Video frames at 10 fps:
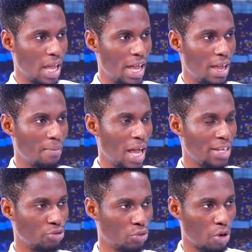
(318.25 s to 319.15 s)

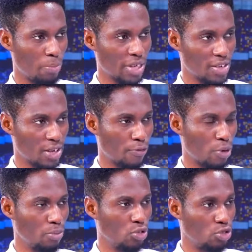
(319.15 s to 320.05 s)
Andrew Robertson
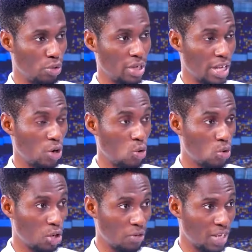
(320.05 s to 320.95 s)
from doing a
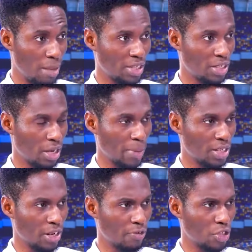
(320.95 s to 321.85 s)
whole lot of damage in that
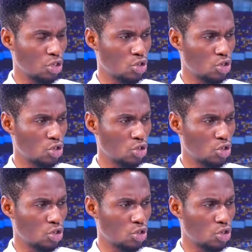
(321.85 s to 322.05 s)
particular fixture.